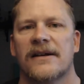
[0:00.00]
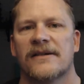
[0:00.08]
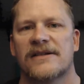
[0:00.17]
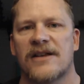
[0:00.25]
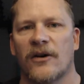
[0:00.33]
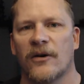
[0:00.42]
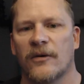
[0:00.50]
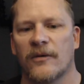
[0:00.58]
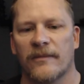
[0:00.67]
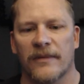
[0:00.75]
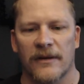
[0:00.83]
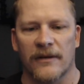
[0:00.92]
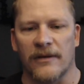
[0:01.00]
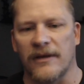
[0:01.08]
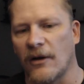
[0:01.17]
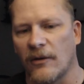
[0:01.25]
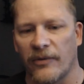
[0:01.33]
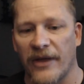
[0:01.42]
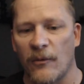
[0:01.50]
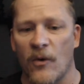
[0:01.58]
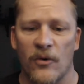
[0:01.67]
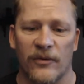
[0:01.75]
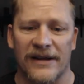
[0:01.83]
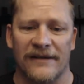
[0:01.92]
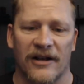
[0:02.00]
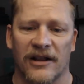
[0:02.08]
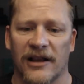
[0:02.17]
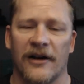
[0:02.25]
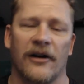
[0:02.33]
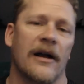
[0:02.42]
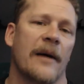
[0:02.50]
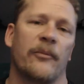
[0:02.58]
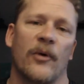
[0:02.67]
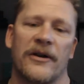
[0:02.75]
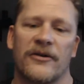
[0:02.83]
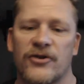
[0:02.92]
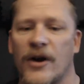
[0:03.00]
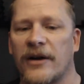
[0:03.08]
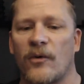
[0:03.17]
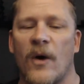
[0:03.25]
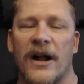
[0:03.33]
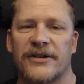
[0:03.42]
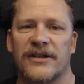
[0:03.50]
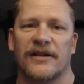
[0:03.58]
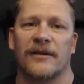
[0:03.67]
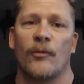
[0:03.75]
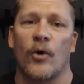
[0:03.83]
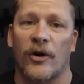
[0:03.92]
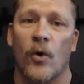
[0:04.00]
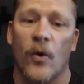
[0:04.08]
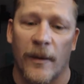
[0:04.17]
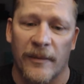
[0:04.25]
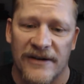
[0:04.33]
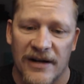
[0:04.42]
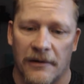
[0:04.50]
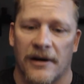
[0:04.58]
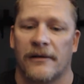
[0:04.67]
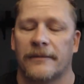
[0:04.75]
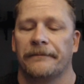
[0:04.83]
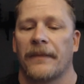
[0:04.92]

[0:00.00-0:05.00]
So they'll they won't clutter up when you're trying to watch the more core material.